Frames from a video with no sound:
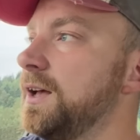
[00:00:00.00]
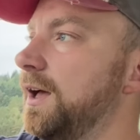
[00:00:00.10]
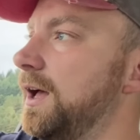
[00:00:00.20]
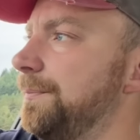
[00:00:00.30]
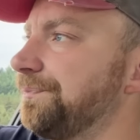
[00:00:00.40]

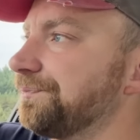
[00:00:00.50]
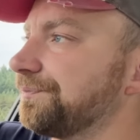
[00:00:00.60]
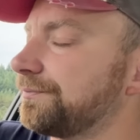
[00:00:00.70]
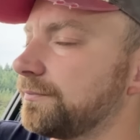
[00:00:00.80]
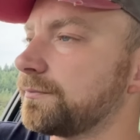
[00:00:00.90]
Um,
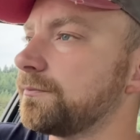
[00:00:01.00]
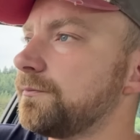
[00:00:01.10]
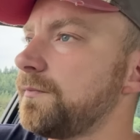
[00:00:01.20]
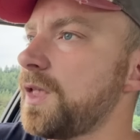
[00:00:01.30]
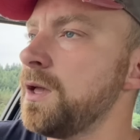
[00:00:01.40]

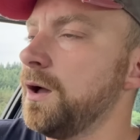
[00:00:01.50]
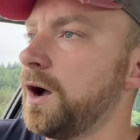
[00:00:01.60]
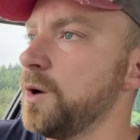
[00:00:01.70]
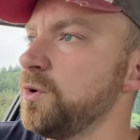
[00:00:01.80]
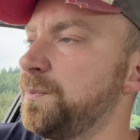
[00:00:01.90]

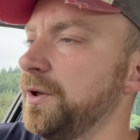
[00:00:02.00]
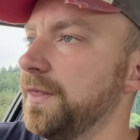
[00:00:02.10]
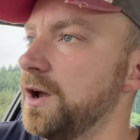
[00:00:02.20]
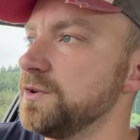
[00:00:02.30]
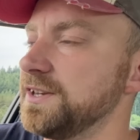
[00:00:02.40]
I would put
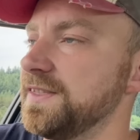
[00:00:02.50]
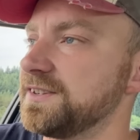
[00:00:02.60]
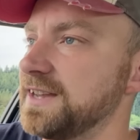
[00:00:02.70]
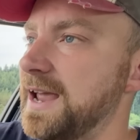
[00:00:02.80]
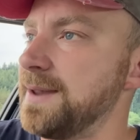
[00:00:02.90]
those in the
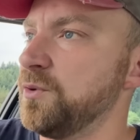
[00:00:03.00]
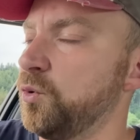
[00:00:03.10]
same